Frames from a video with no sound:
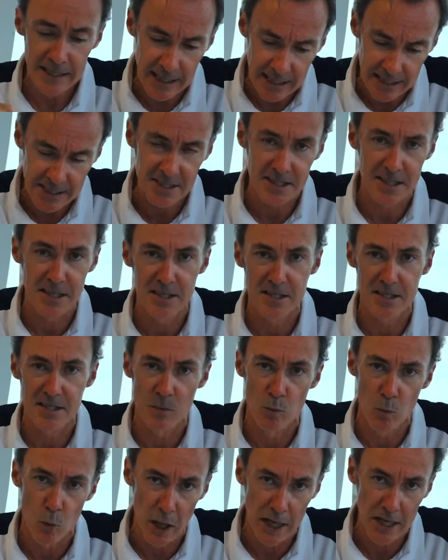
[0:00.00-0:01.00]
Yes, there's
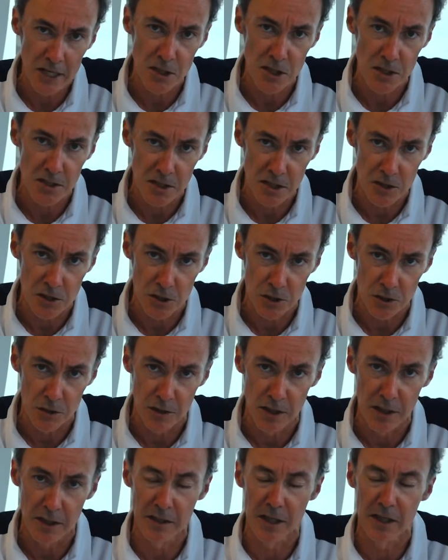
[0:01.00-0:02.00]
some wages issue
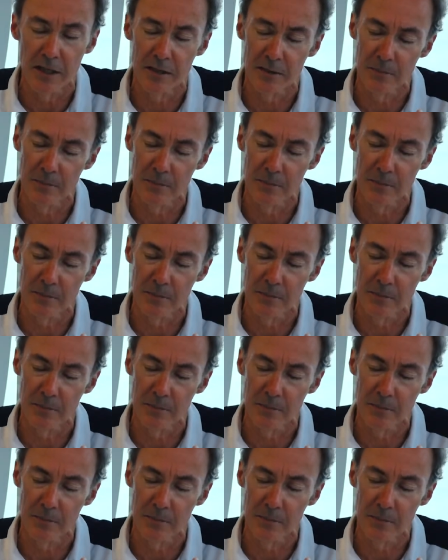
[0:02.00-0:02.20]
that